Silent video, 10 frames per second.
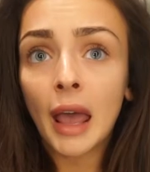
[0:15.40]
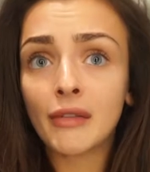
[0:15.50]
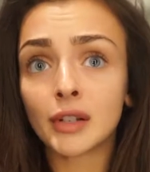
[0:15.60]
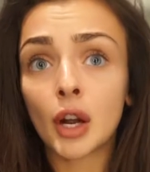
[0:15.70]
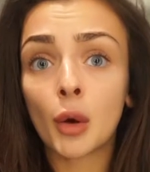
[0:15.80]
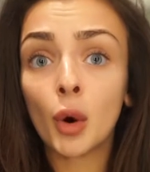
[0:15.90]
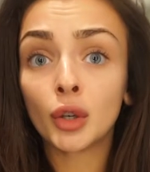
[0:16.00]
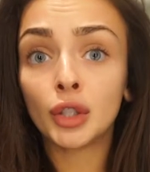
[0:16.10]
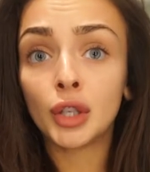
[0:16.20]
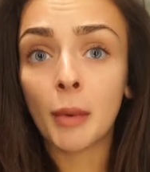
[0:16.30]
if I don't know
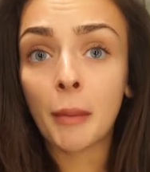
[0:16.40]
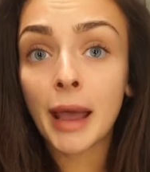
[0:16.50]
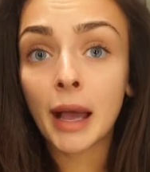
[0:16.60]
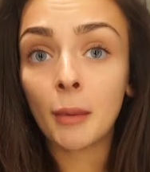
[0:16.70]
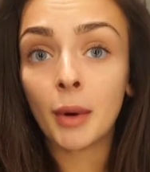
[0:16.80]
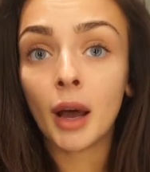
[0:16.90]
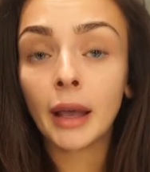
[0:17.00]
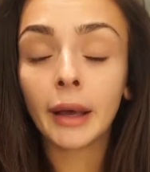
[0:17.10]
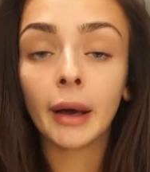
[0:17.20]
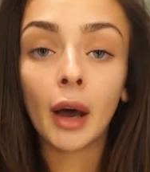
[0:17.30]
what to do my makeup
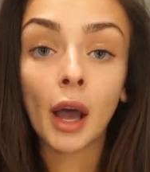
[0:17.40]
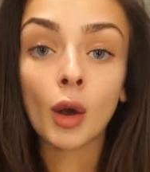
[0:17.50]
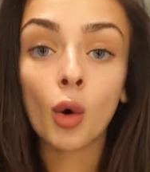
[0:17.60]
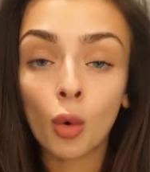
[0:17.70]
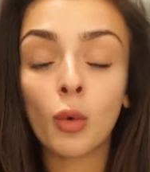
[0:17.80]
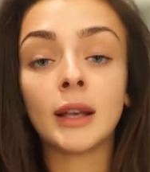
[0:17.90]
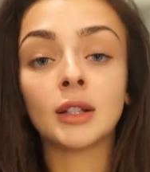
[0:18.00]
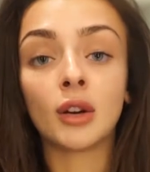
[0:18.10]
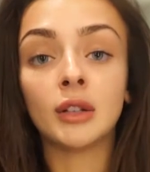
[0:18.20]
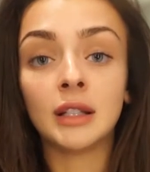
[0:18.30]
like, I
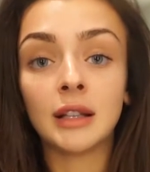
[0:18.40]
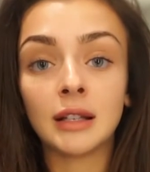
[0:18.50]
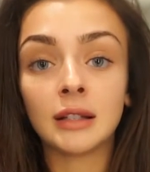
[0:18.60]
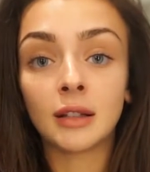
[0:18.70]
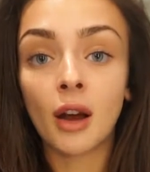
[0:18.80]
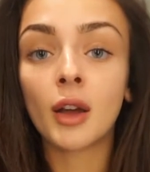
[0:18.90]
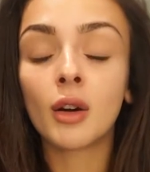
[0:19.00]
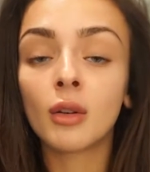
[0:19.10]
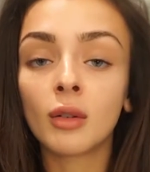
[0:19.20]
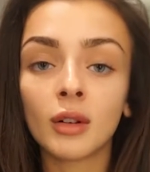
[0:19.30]
always go to this
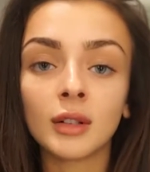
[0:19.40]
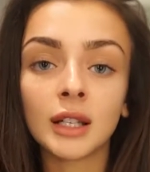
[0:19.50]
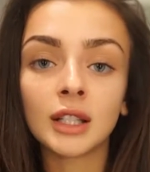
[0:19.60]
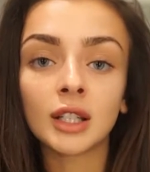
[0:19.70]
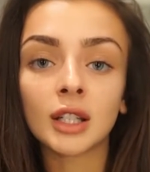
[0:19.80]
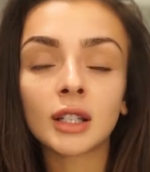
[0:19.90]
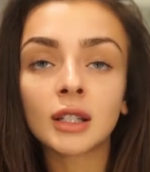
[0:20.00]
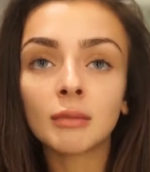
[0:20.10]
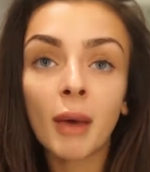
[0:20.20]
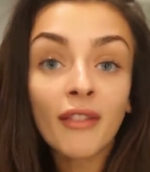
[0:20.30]
style because it's
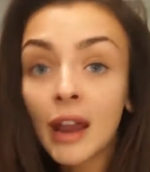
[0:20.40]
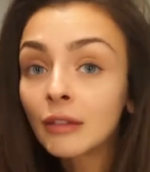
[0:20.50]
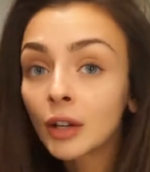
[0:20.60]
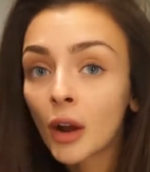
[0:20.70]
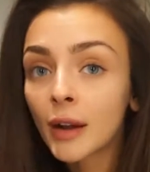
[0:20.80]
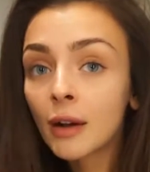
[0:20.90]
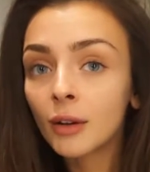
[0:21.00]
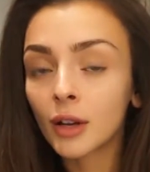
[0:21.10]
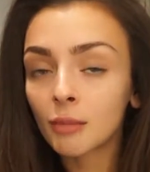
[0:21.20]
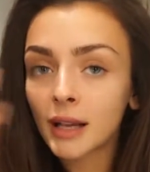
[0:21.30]
just my favourite going
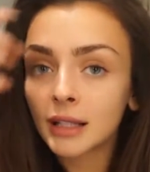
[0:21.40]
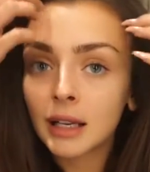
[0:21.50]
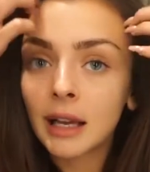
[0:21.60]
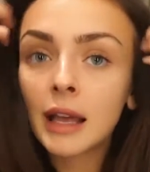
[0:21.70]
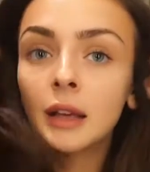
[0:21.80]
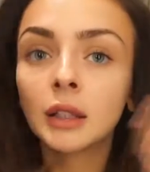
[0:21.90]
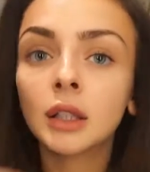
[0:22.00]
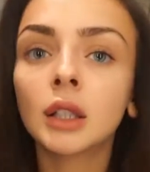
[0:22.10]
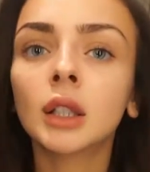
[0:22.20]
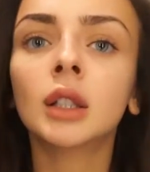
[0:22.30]
out look basically.
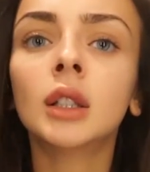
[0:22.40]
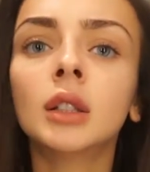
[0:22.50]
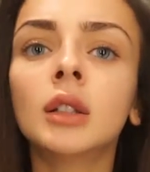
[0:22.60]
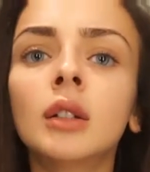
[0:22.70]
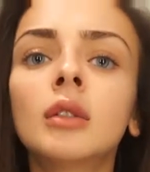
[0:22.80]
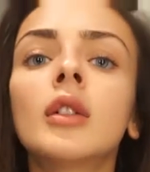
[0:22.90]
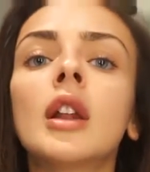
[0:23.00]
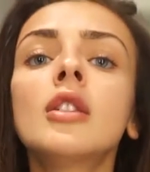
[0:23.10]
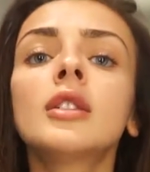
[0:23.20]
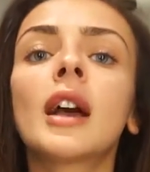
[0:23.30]
Oh god,
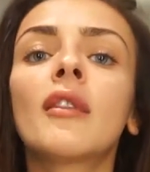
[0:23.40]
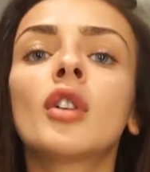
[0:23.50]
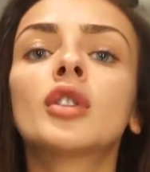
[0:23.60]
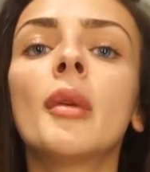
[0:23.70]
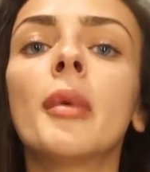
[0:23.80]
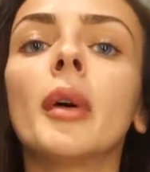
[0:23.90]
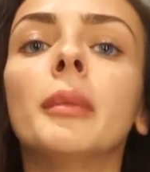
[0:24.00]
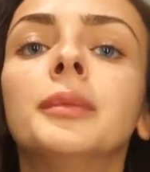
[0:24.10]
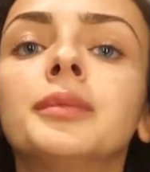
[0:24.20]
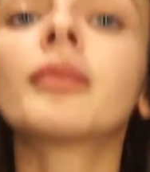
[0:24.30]
it looks like I haven't got a top on.